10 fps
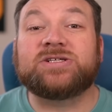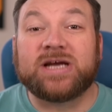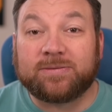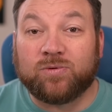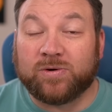
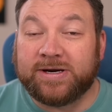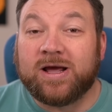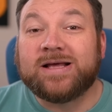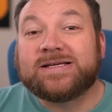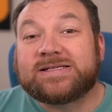Check Point,
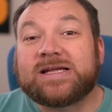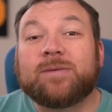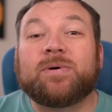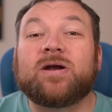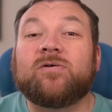
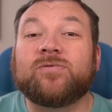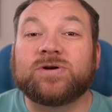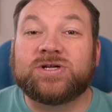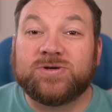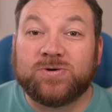stop on
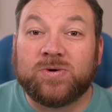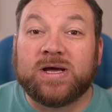over to